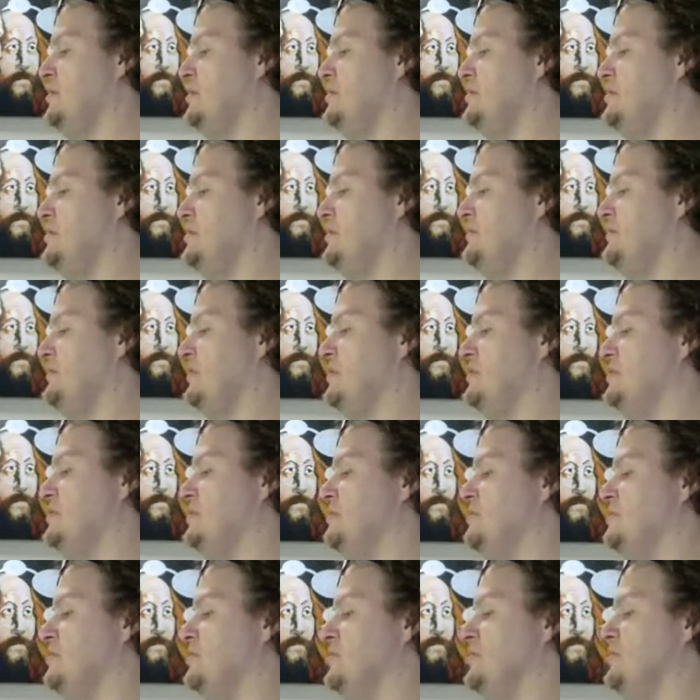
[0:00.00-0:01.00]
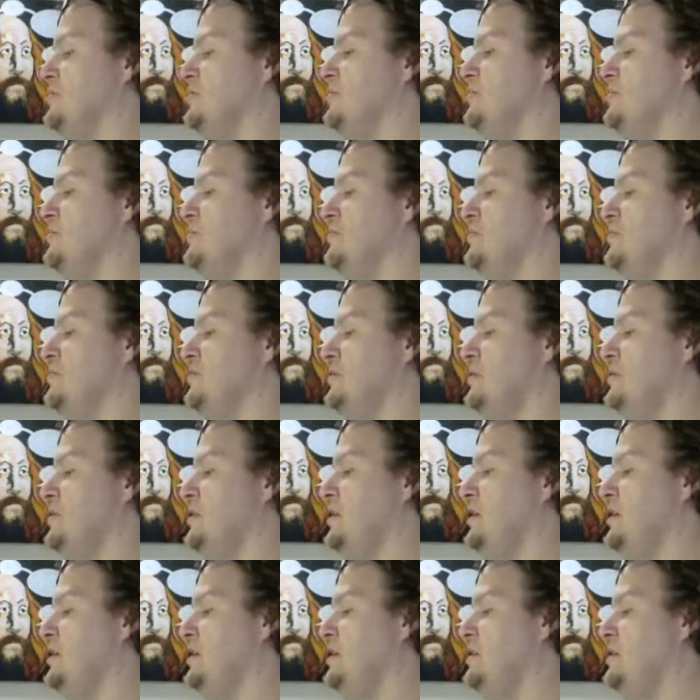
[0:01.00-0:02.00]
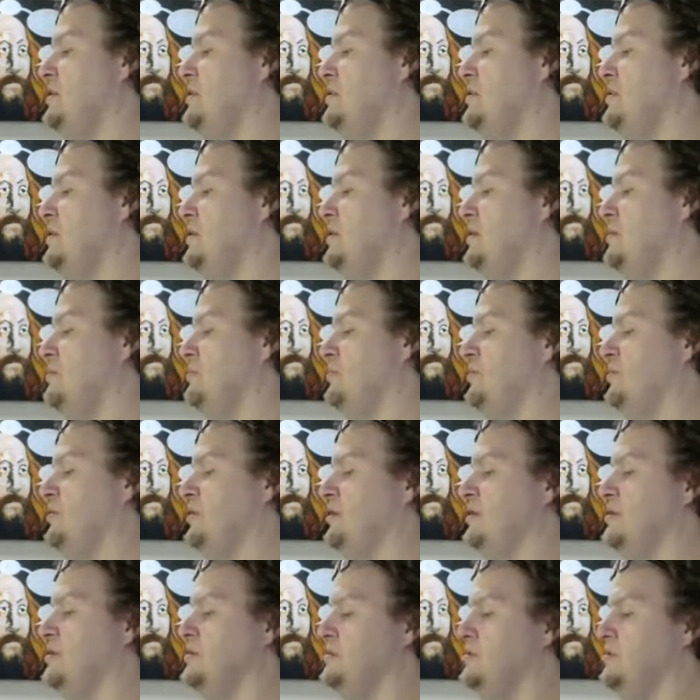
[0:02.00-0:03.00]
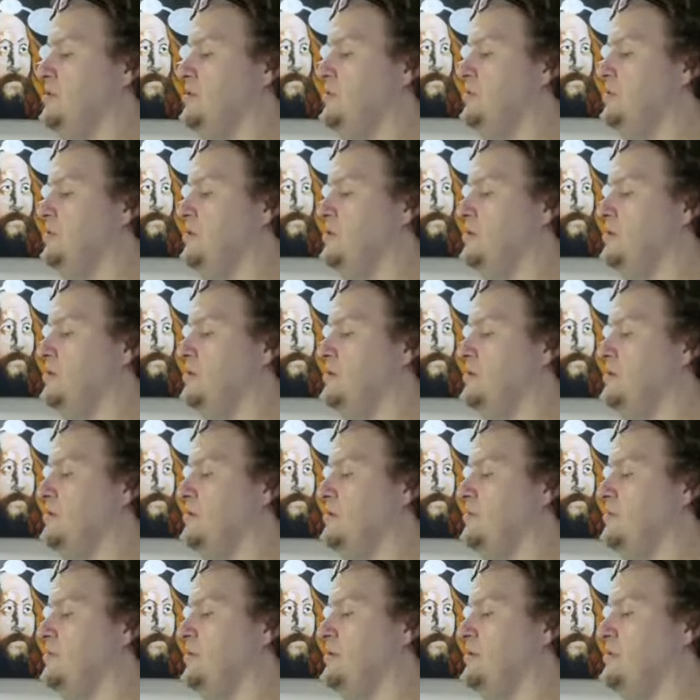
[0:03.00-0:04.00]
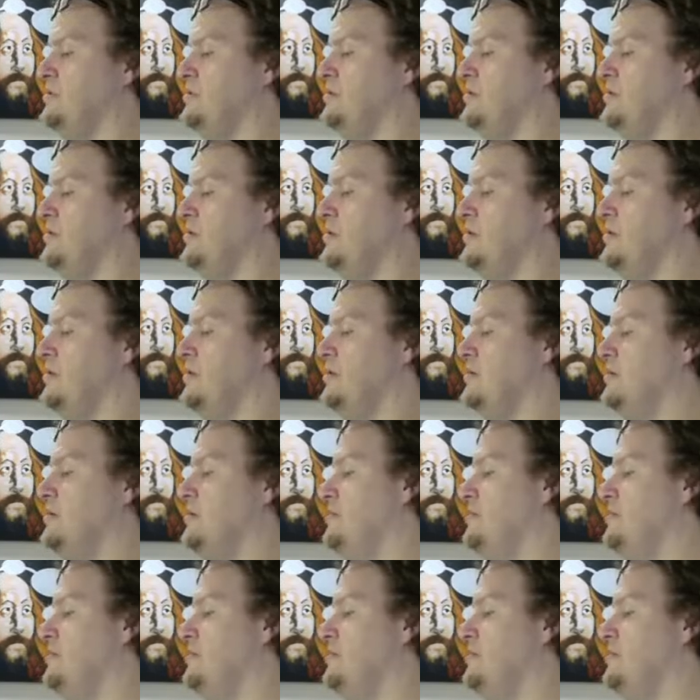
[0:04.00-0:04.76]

So I've got some blue ink that I'm putting into the pencil here to